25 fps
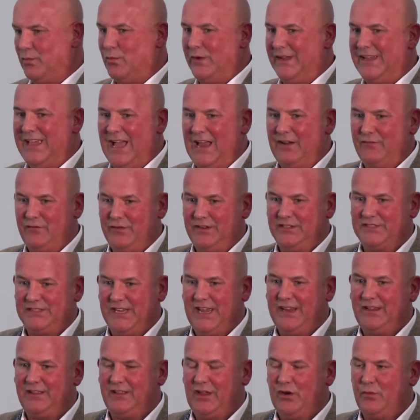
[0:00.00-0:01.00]
We can't
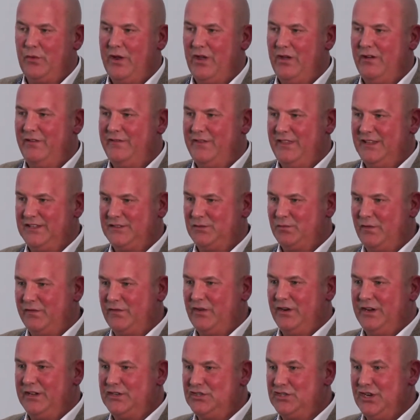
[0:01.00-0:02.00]
recycle our way out of this.
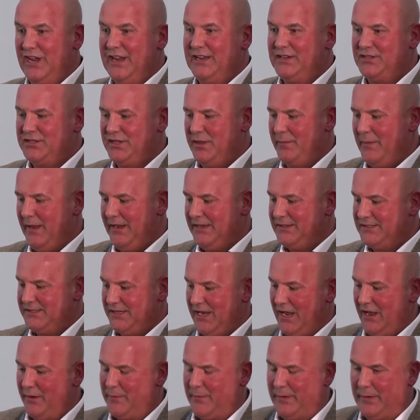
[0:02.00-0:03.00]
We've got to change the
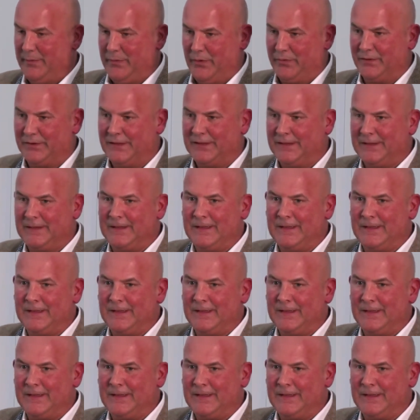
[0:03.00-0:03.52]
mindset of people.